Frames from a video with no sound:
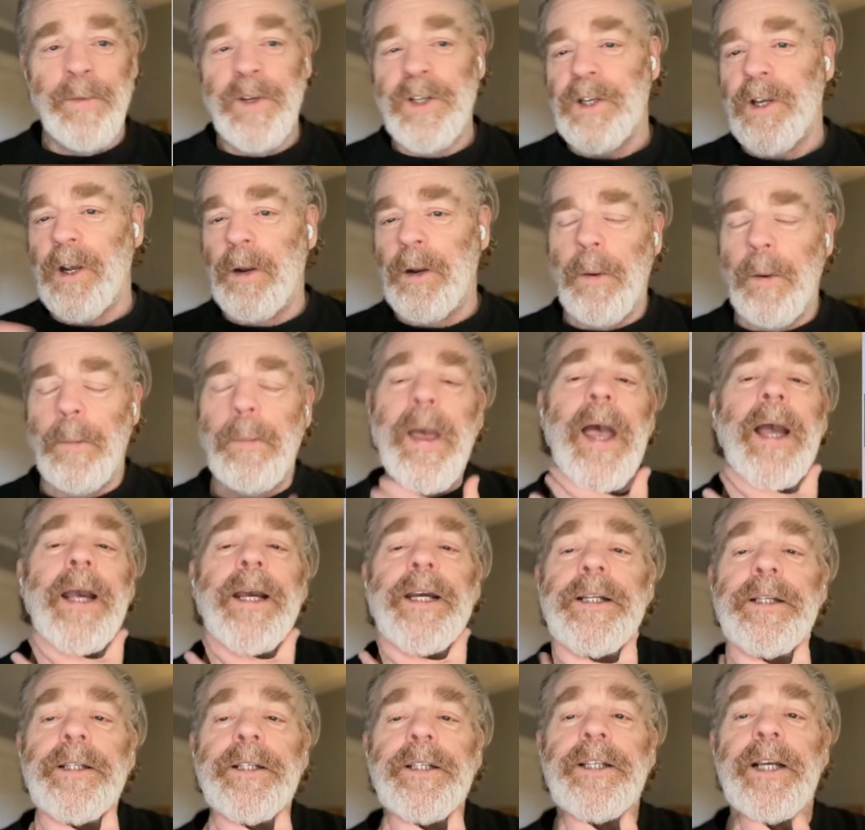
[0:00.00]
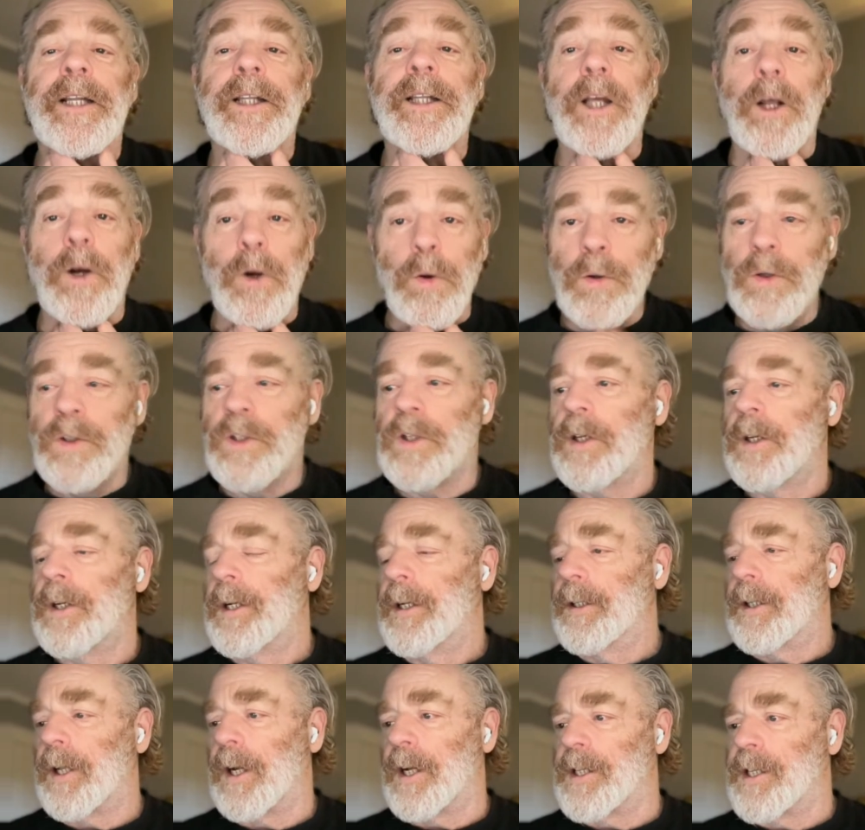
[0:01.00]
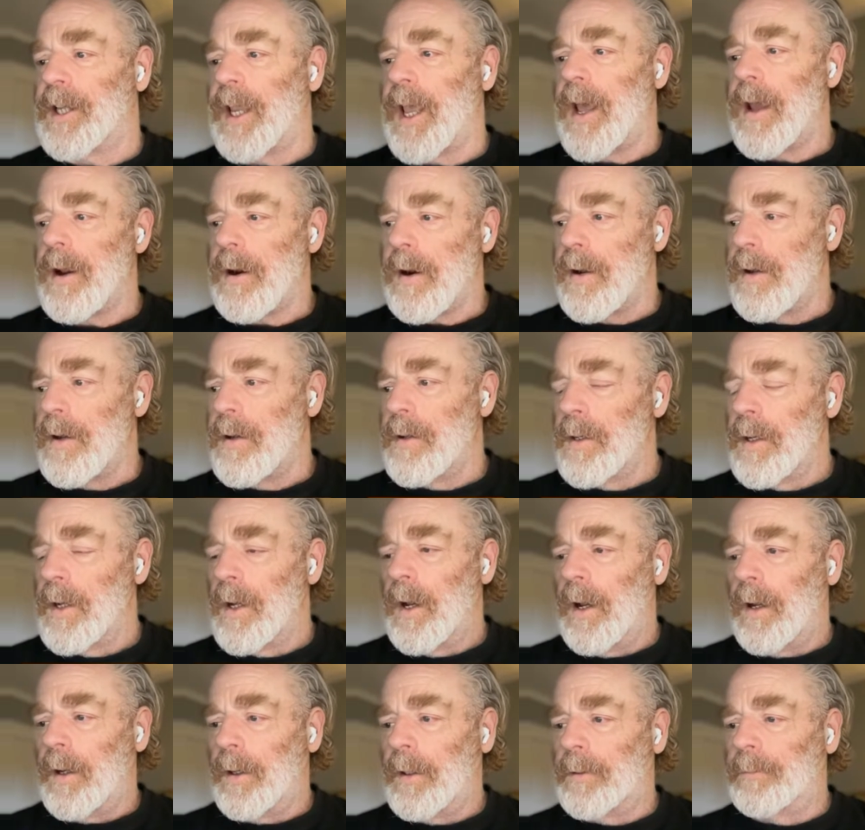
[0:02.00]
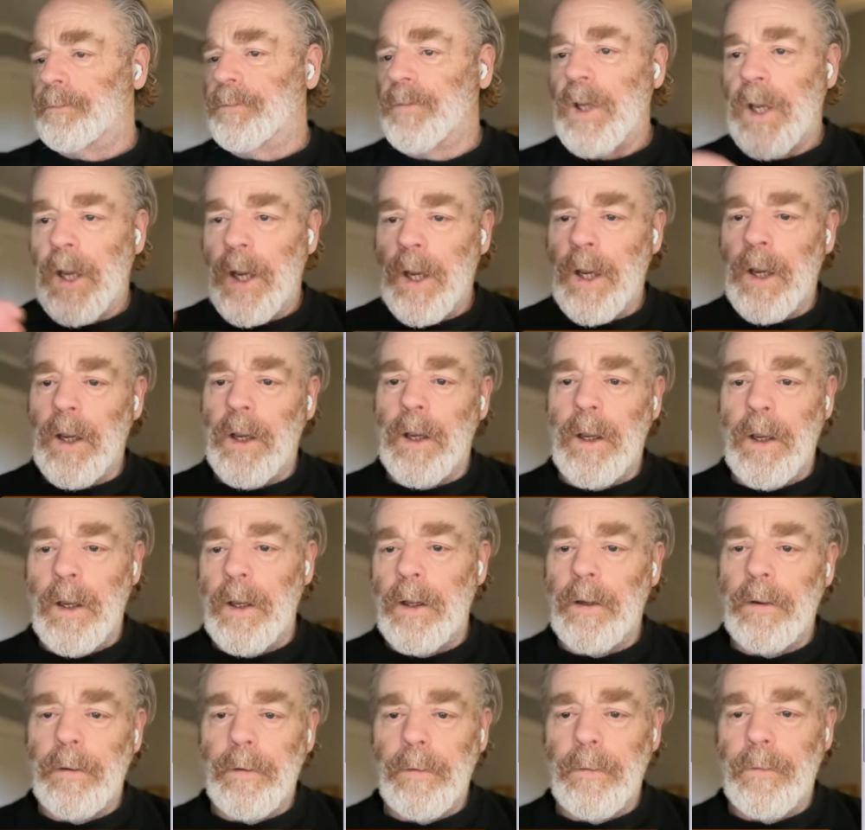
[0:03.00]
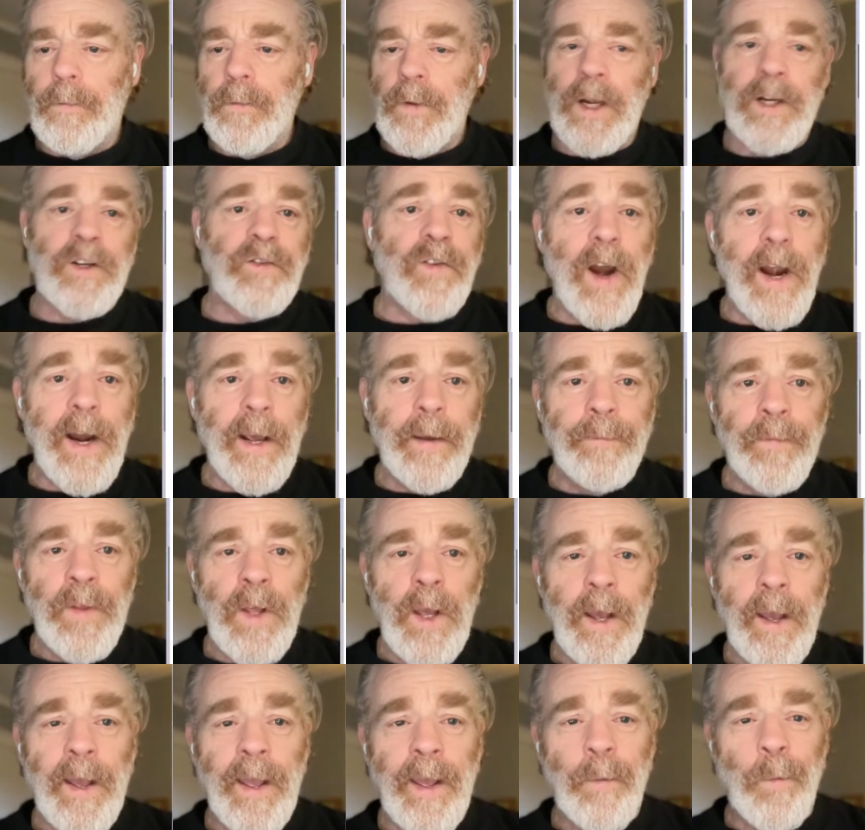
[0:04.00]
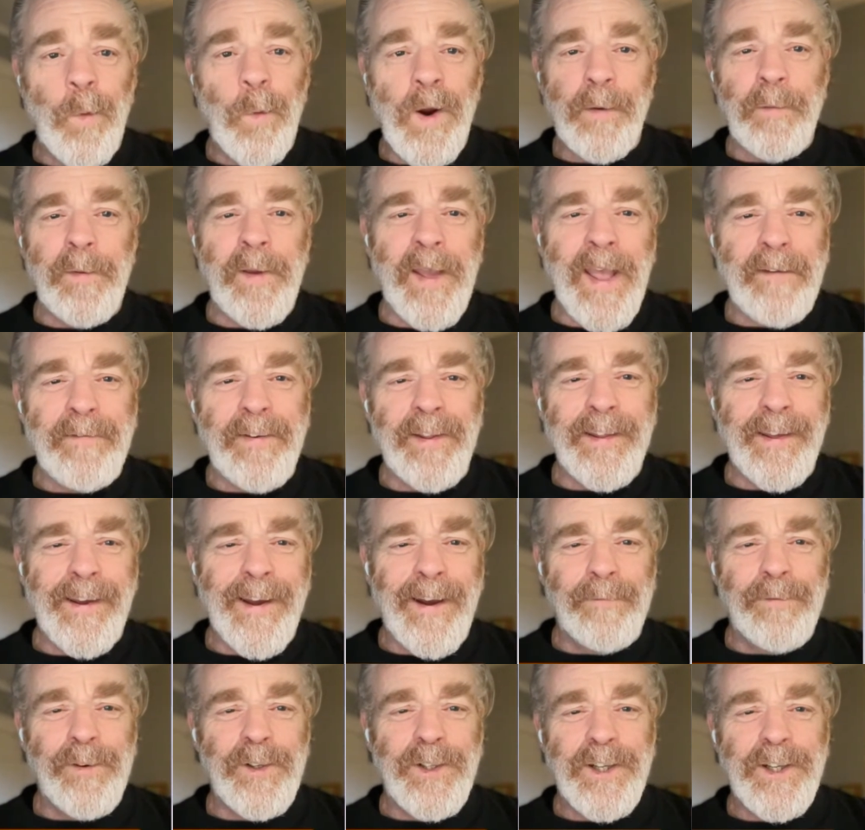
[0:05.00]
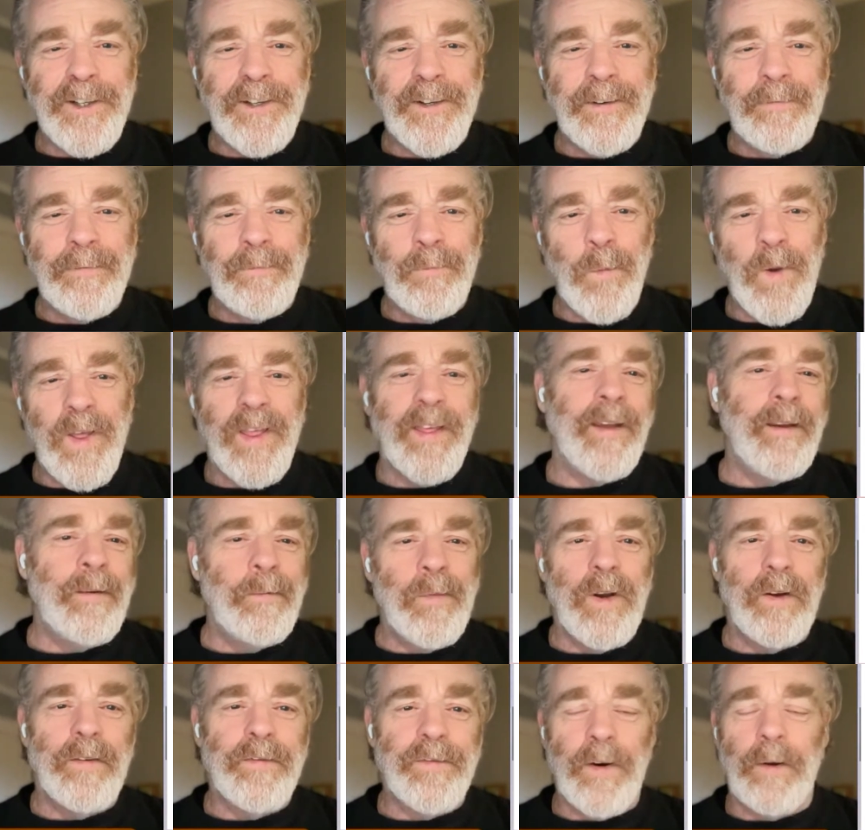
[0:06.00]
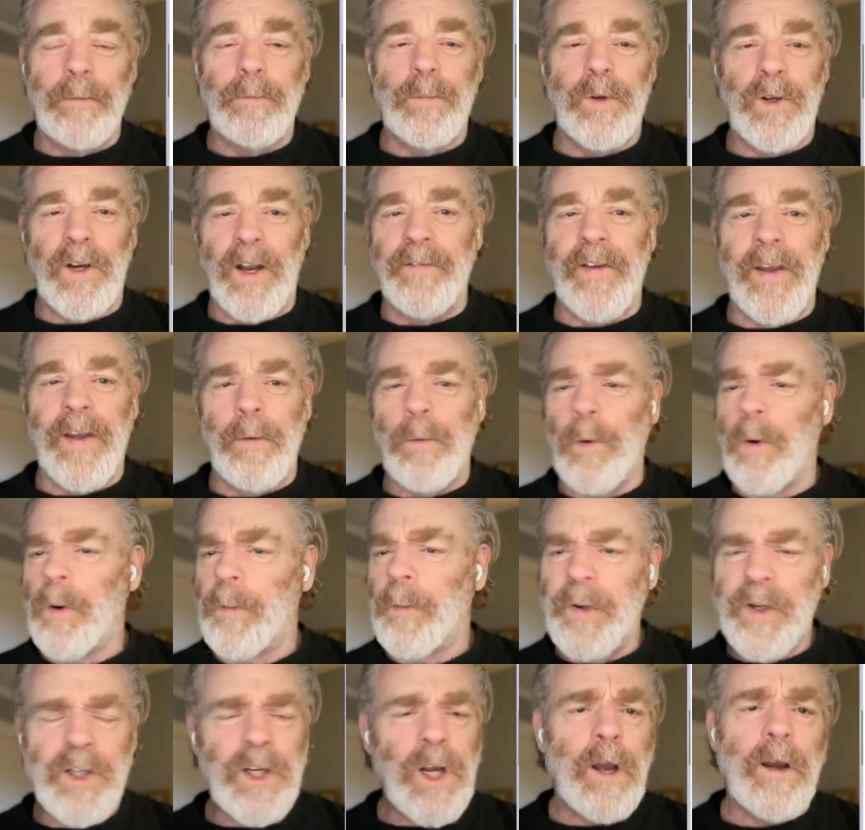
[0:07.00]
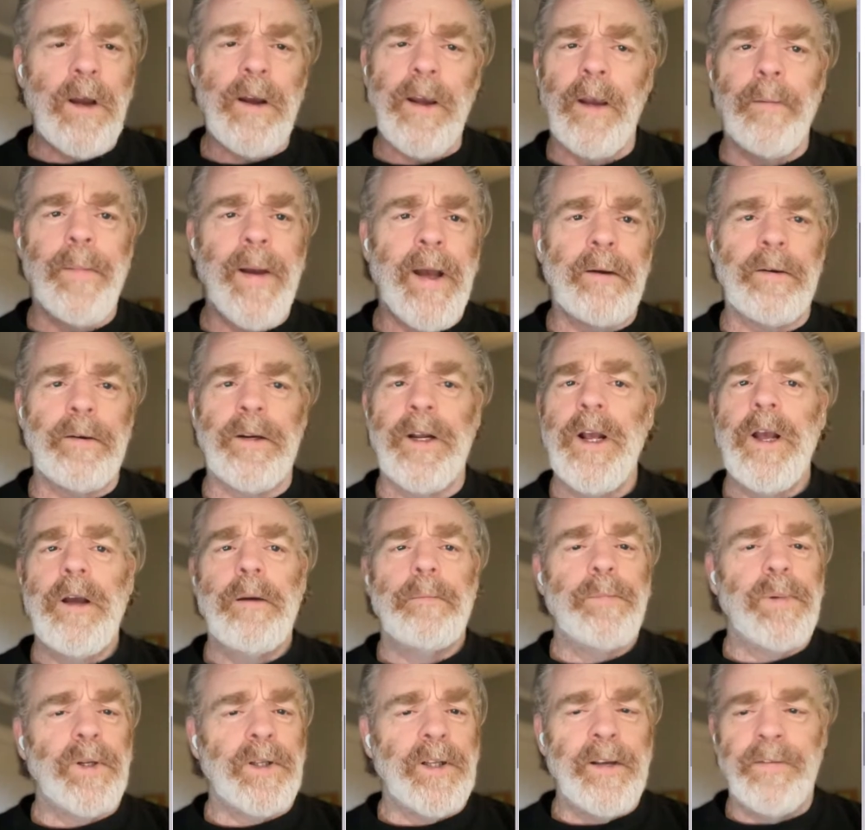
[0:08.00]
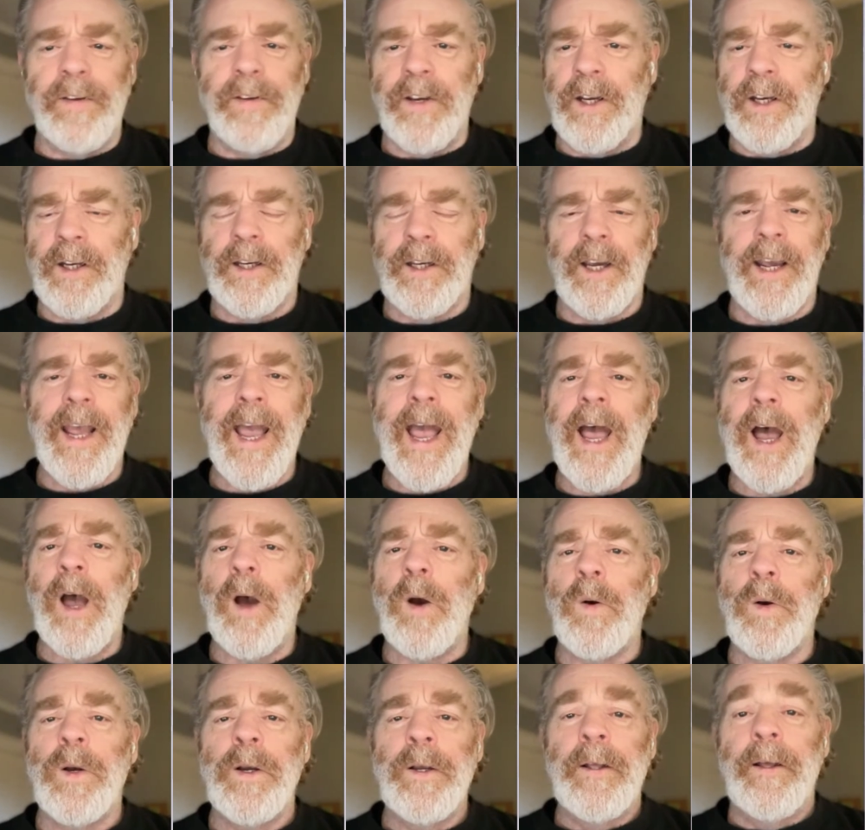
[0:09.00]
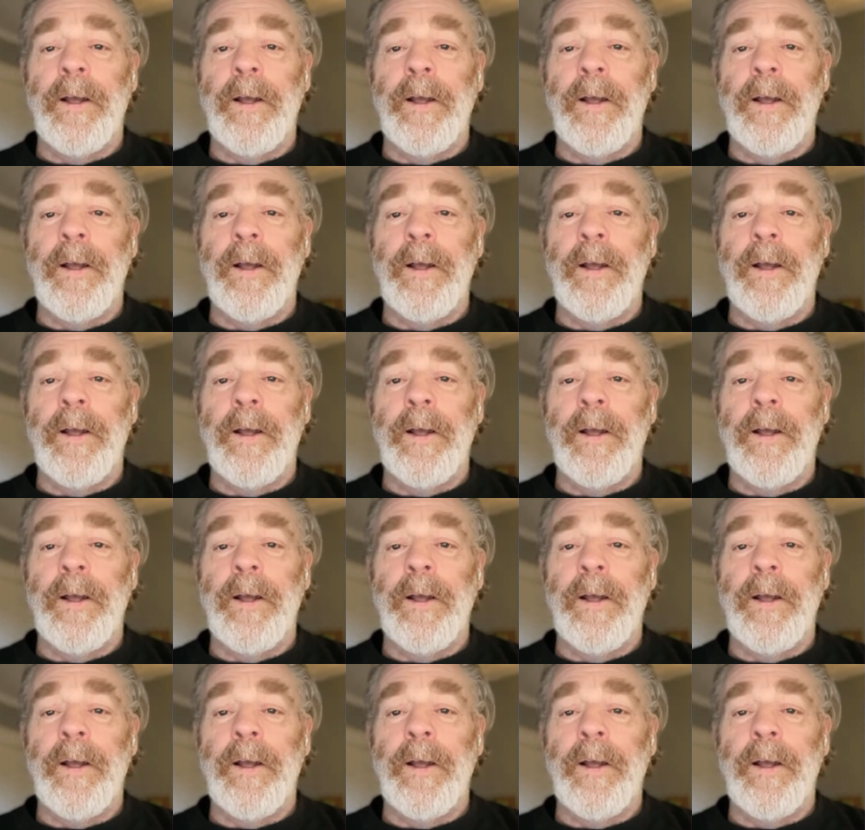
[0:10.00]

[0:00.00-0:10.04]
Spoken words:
He's going to be back in Santa Cruz de la Sierra in next Friday, and we're going to be having the conversation with him from Bolivia. And we're going to be talking about Bolivian cacao,